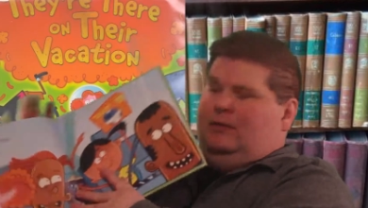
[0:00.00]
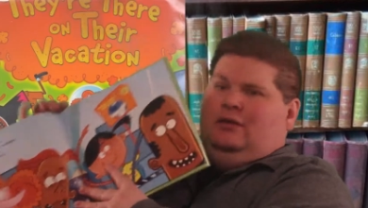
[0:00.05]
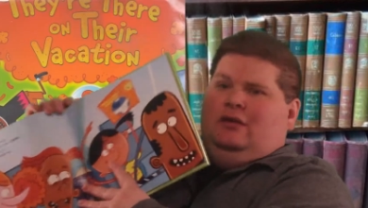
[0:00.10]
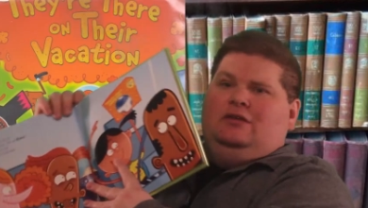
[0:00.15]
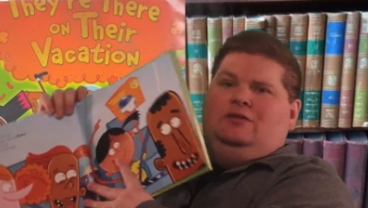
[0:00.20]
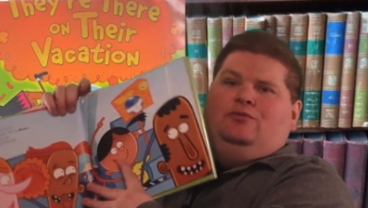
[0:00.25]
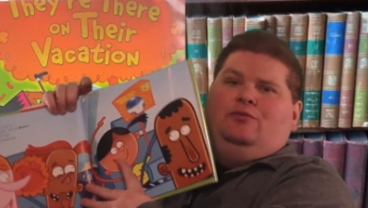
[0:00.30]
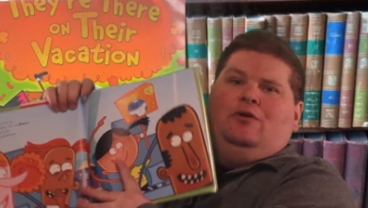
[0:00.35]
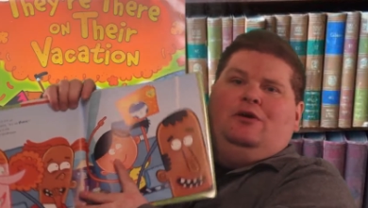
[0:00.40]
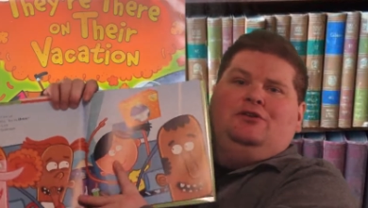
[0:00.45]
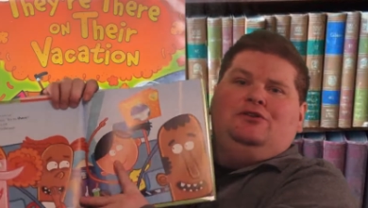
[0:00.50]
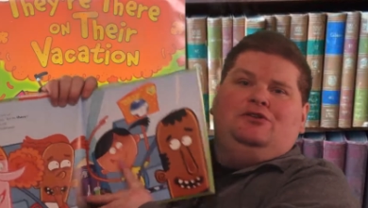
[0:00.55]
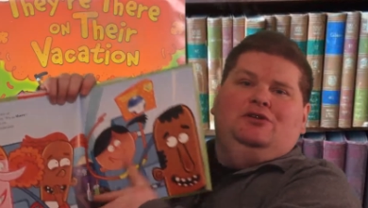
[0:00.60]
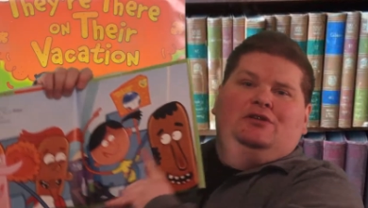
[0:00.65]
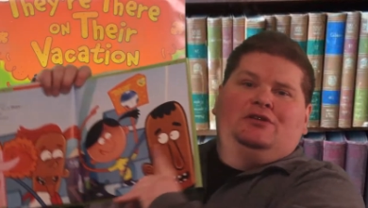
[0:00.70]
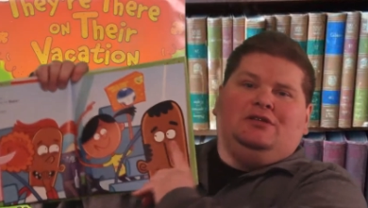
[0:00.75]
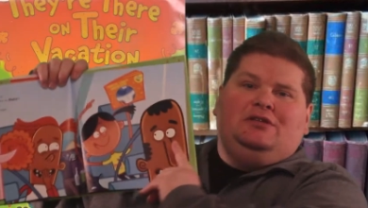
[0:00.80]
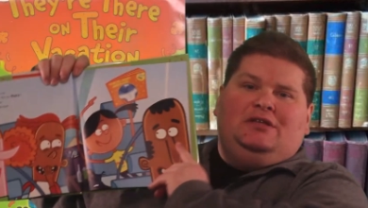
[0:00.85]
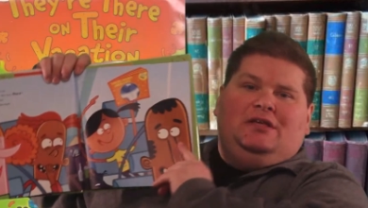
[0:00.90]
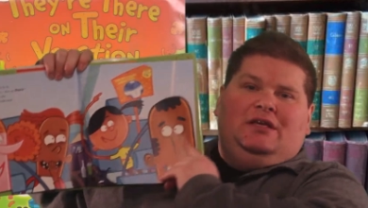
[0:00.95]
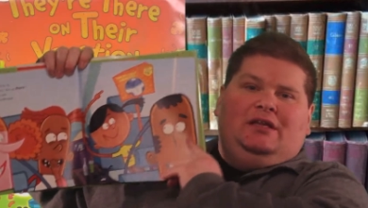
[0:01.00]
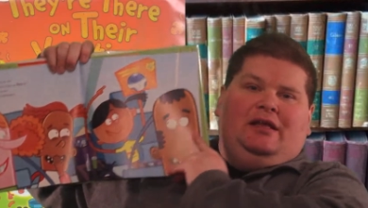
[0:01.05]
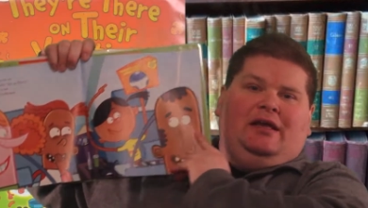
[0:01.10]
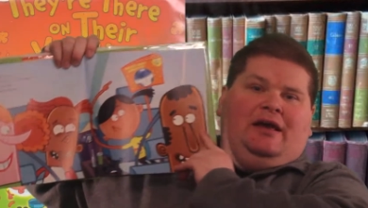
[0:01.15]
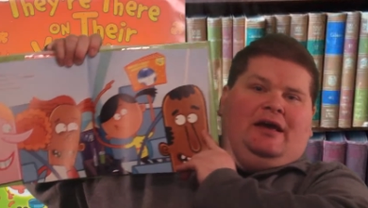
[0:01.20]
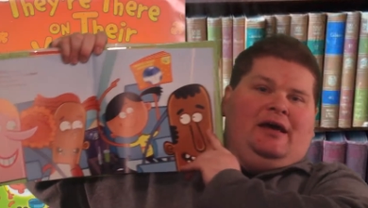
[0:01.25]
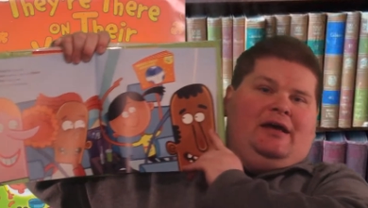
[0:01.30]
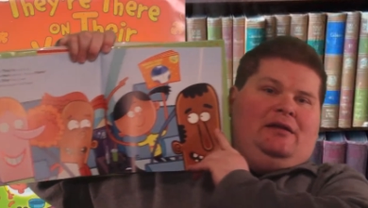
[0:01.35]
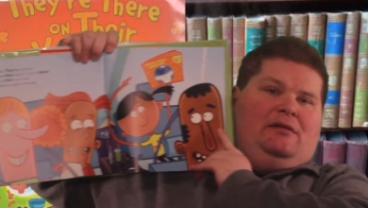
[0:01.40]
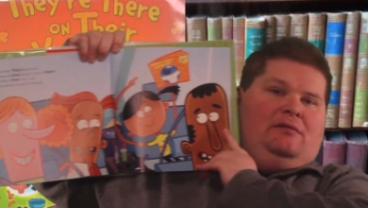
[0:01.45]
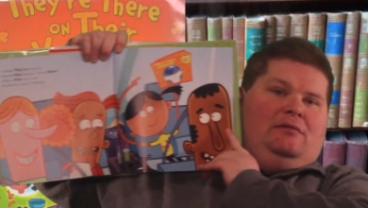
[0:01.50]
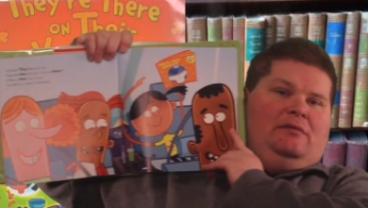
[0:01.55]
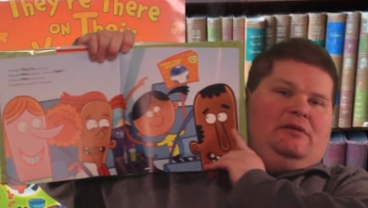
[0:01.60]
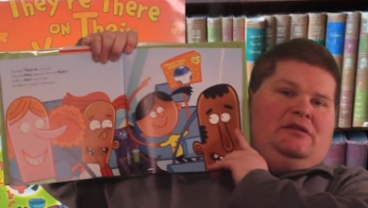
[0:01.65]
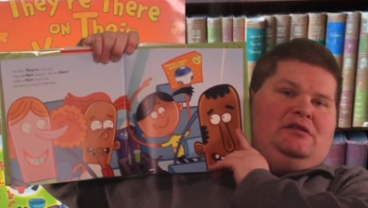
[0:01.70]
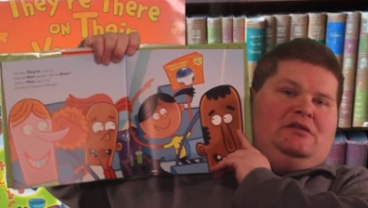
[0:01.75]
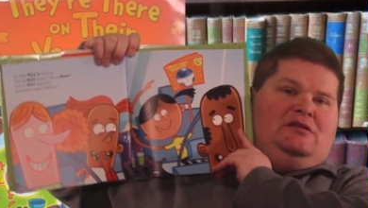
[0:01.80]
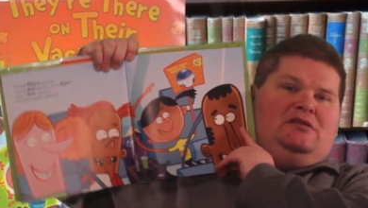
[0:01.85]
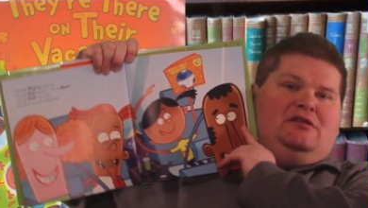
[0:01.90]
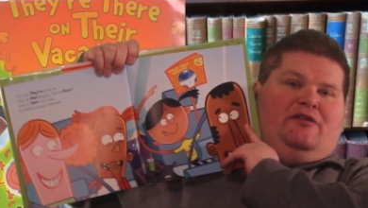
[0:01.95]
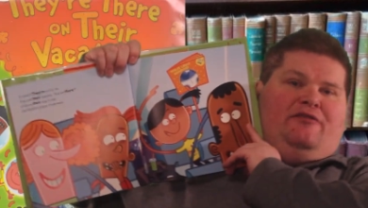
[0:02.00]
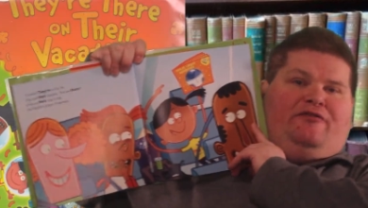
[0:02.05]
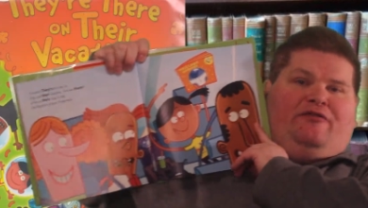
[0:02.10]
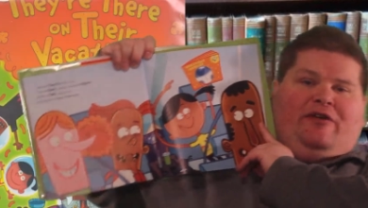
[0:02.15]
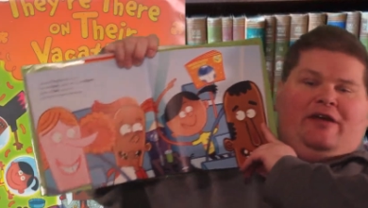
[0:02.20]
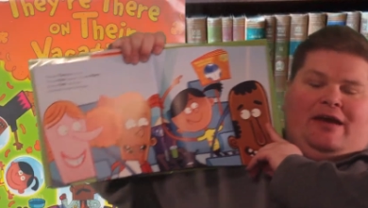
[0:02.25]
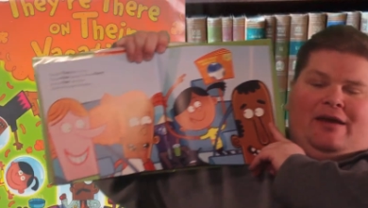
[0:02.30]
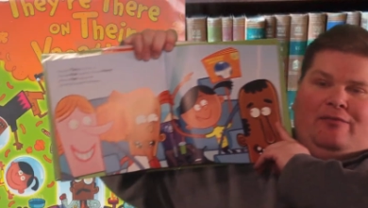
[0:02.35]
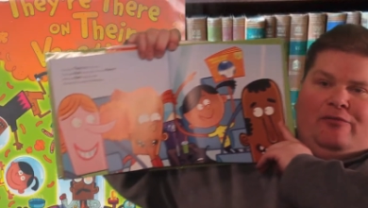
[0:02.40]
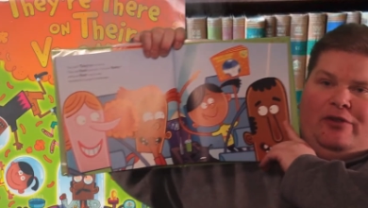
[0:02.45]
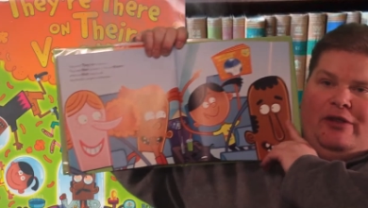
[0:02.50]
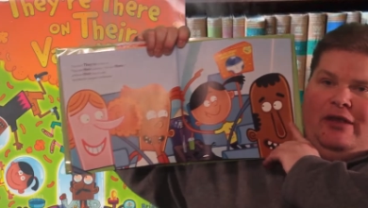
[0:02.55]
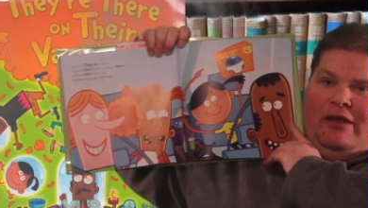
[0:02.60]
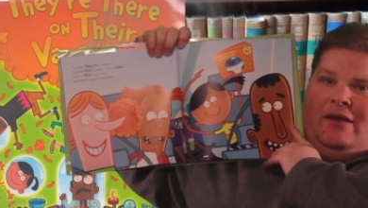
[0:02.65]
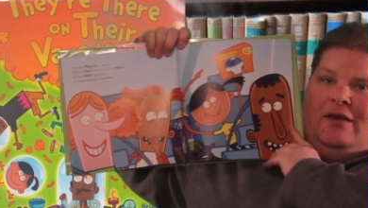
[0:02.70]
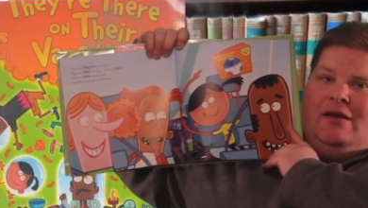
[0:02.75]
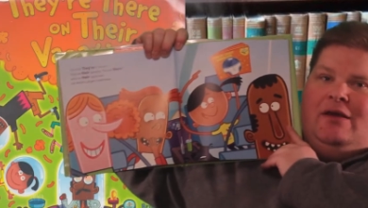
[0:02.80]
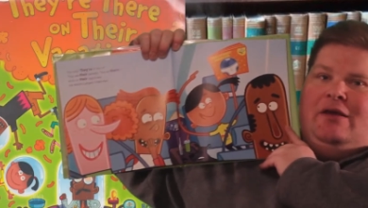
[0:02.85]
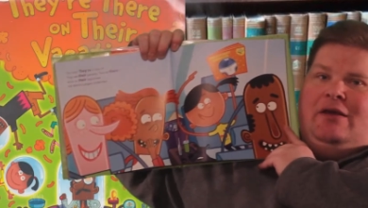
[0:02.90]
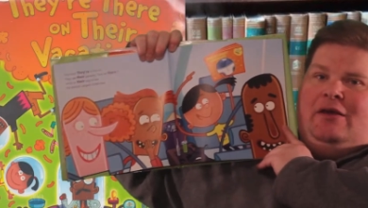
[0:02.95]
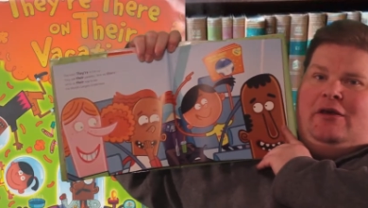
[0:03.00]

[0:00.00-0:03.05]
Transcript: Just want you to see that. This is the family